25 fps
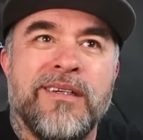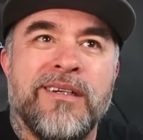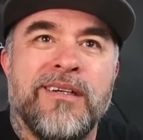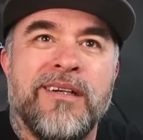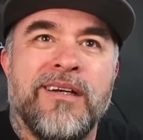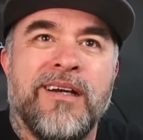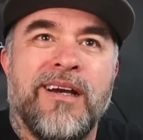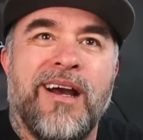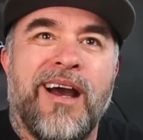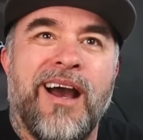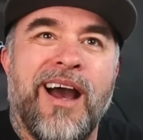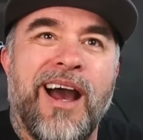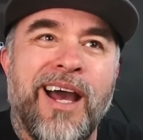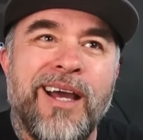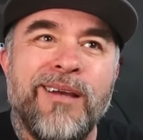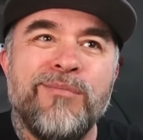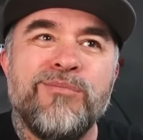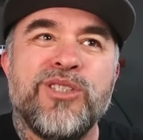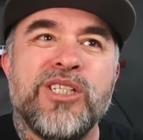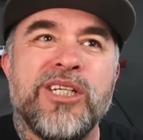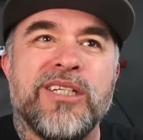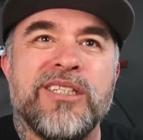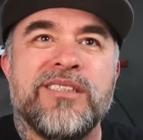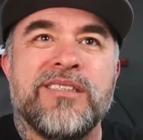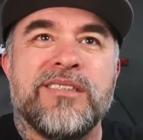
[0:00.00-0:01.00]
I'm
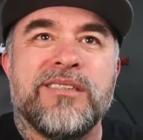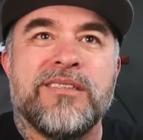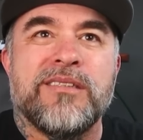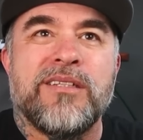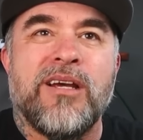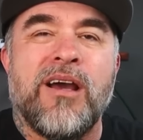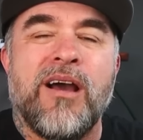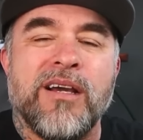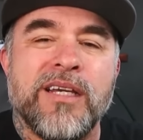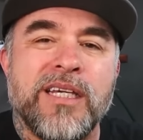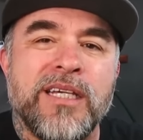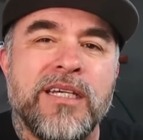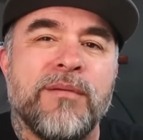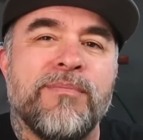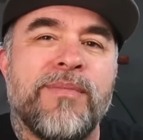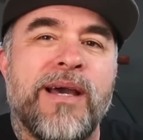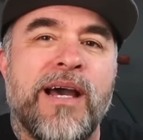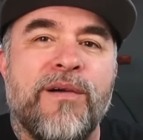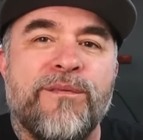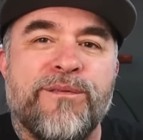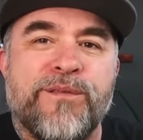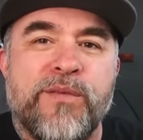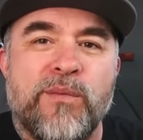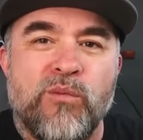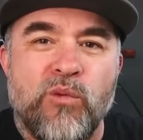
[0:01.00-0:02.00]
just talking about
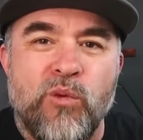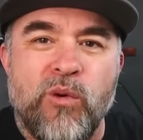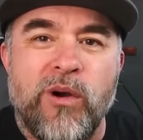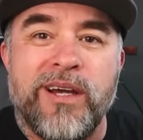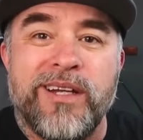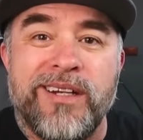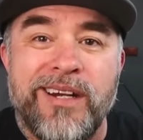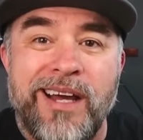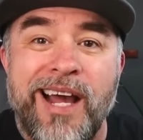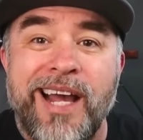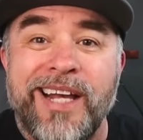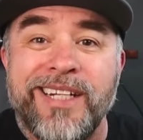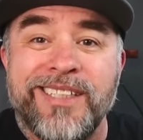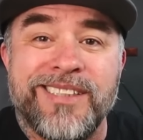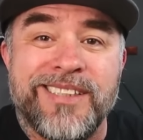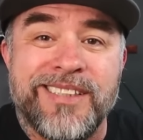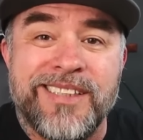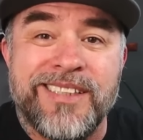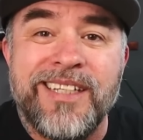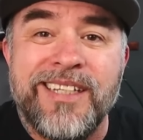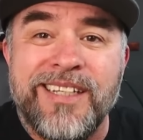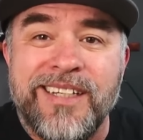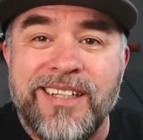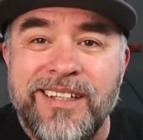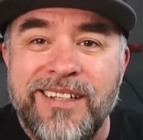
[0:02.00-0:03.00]
from what I
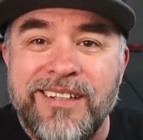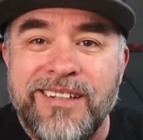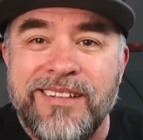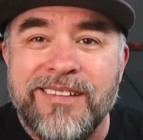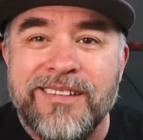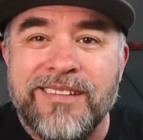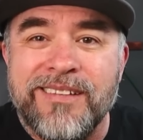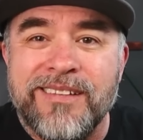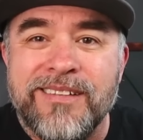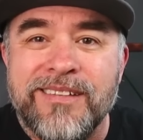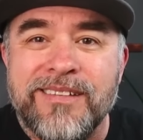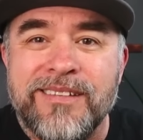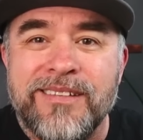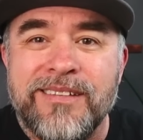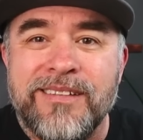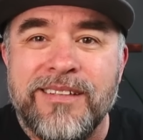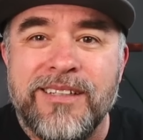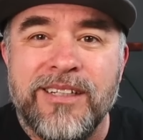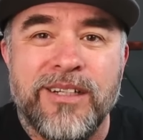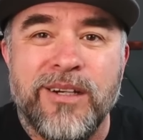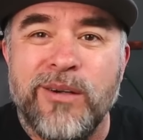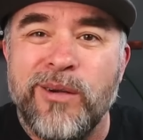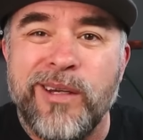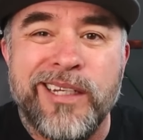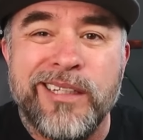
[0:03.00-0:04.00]
see.
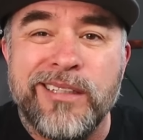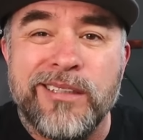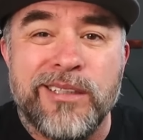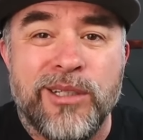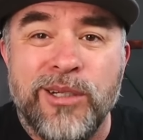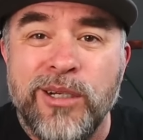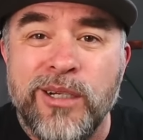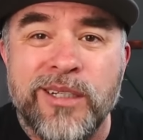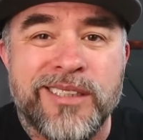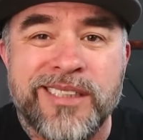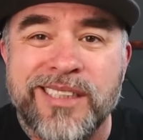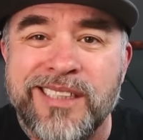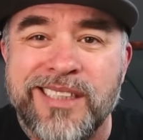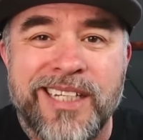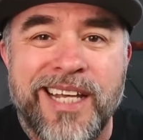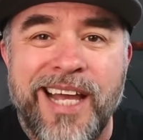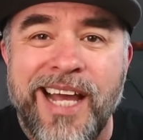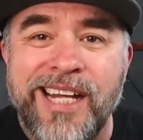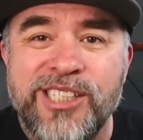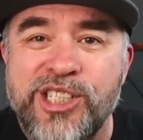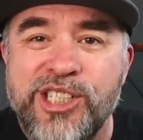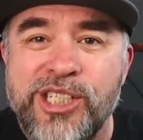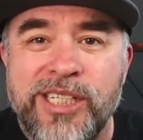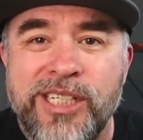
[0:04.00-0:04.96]
It looks sketchy.